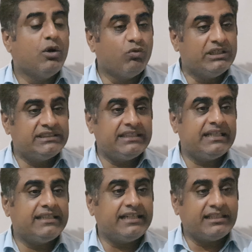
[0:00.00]
we see
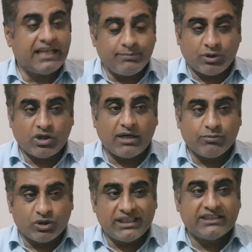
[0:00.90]
that it helps
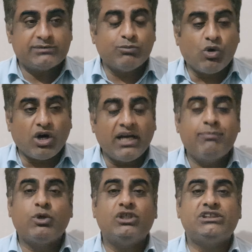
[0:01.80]
only a small
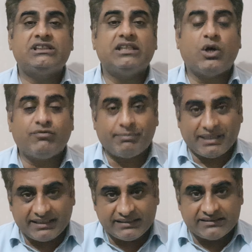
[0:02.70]
portion of
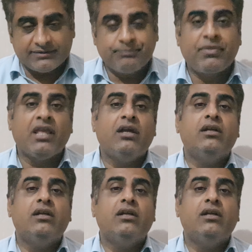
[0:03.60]
Americans.